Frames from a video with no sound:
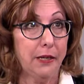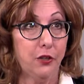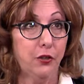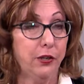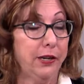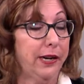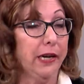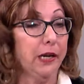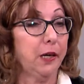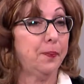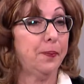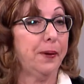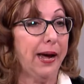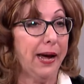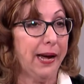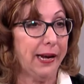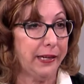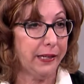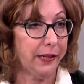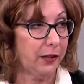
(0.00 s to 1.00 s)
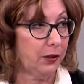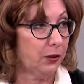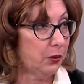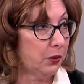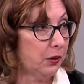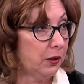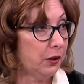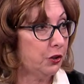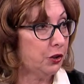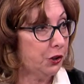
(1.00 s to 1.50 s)
creating a patio,
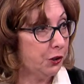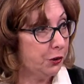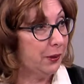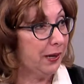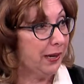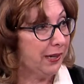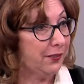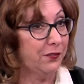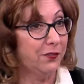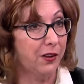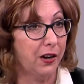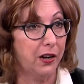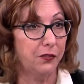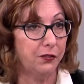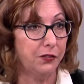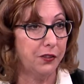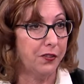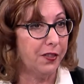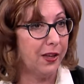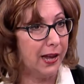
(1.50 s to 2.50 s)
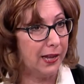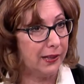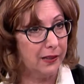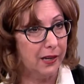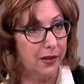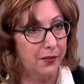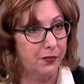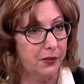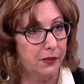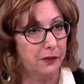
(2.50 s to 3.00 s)
do you get involved at that
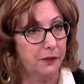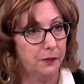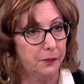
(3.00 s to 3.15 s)
level?